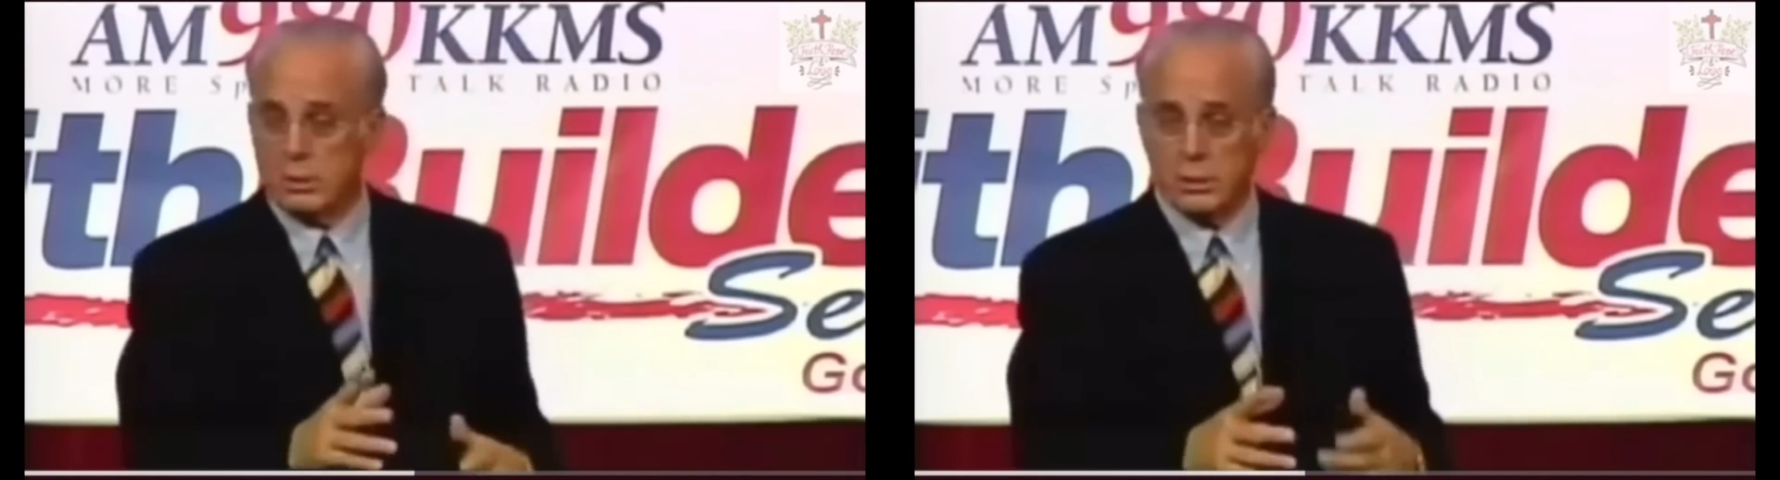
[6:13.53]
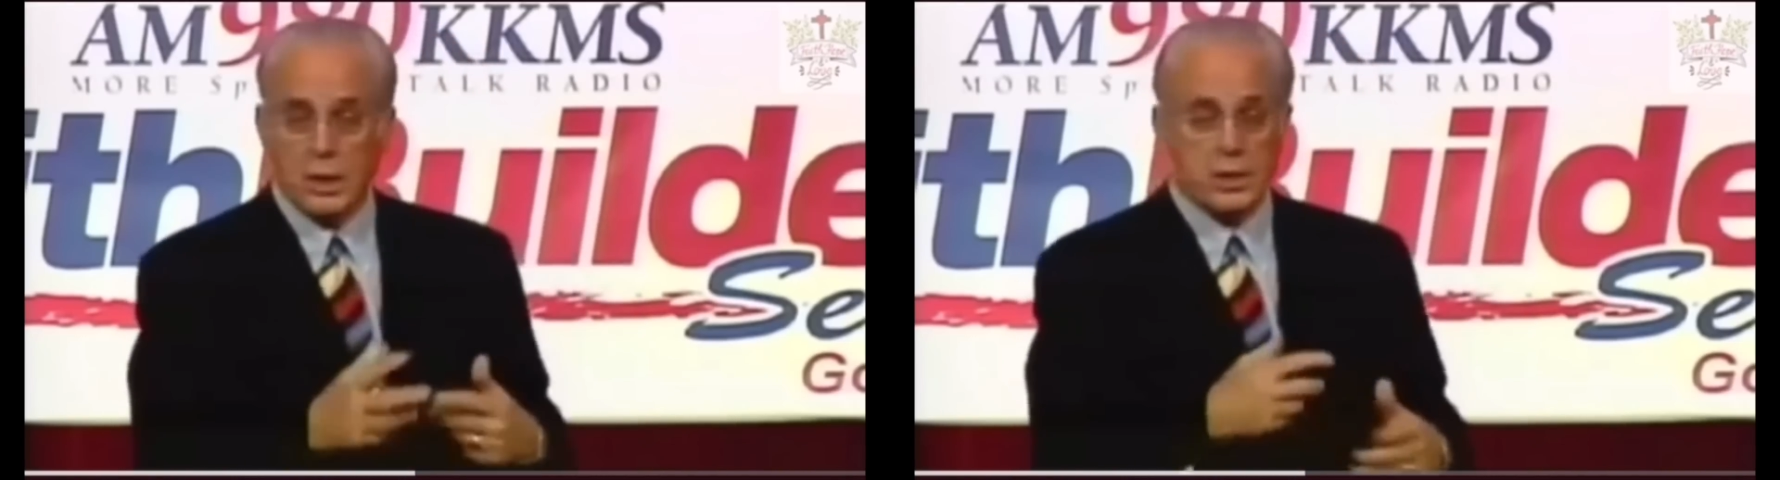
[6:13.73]

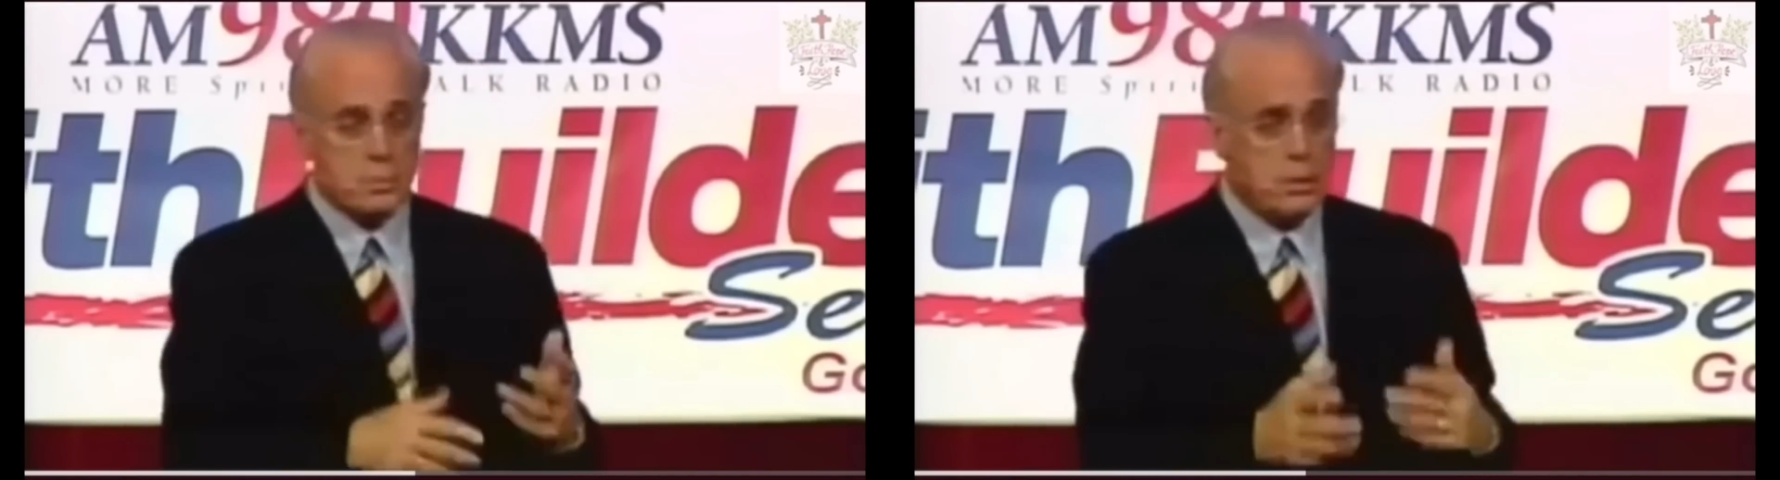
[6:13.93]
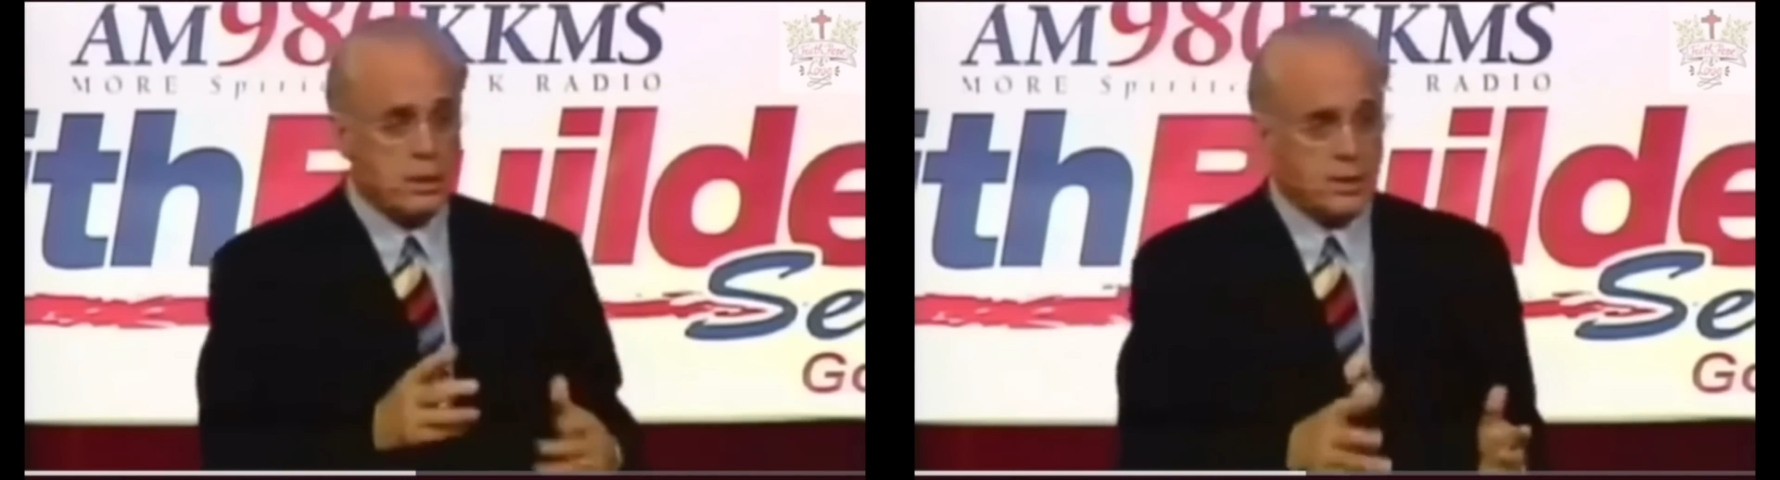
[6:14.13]
ceased
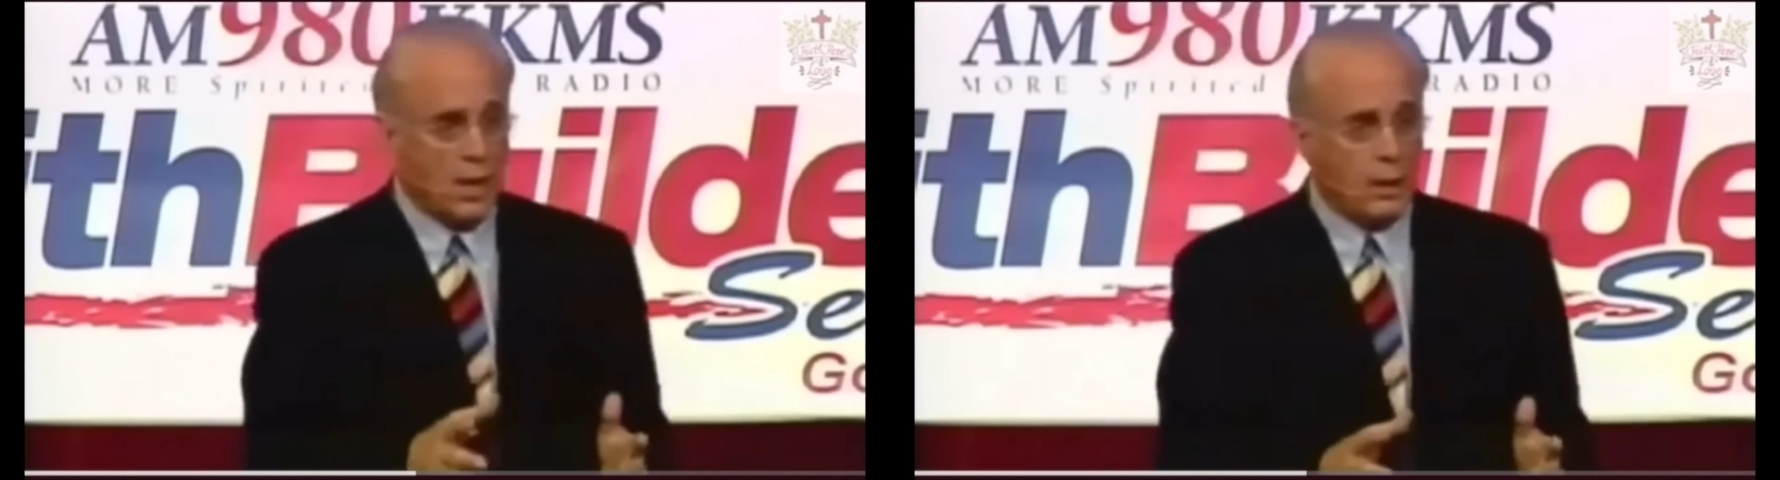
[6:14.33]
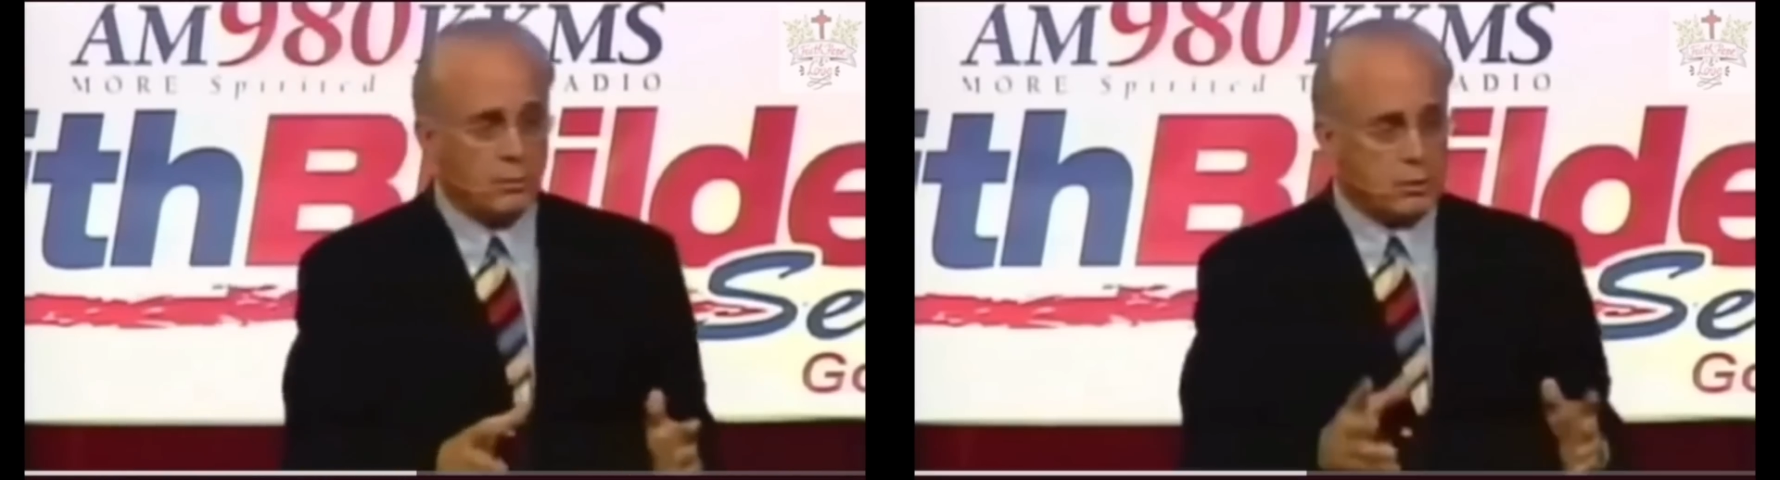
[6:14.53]
to be a
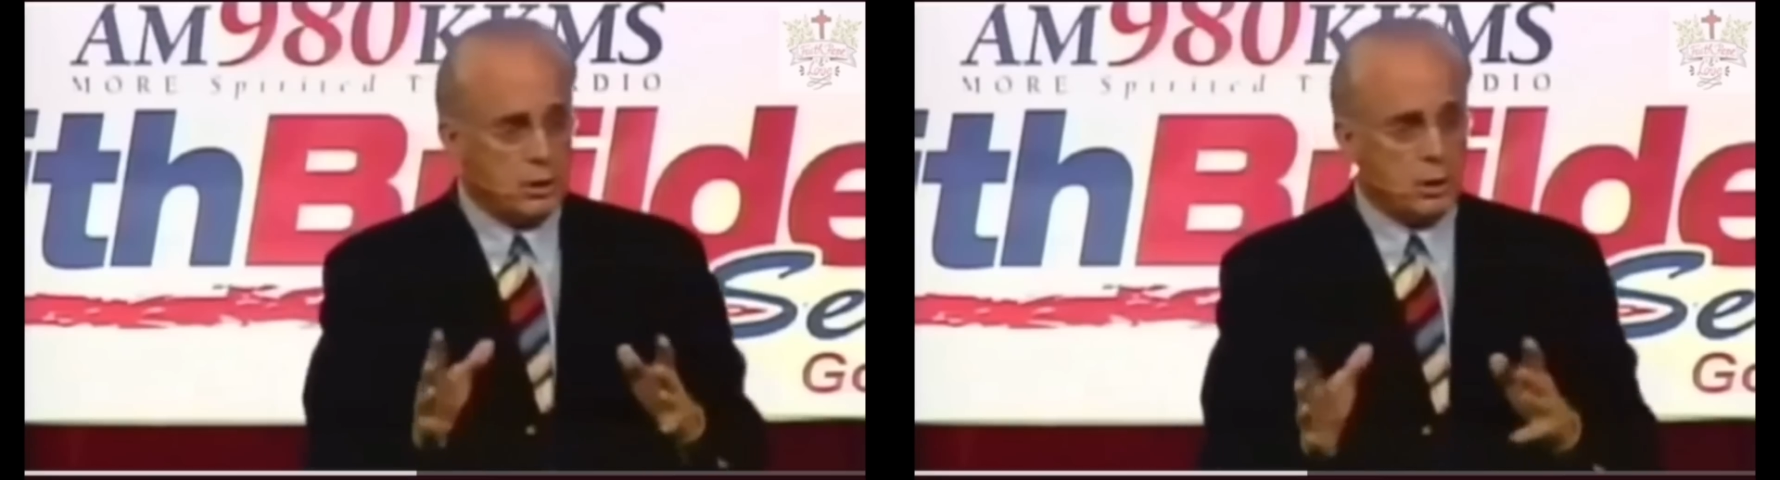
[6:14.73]
theocracy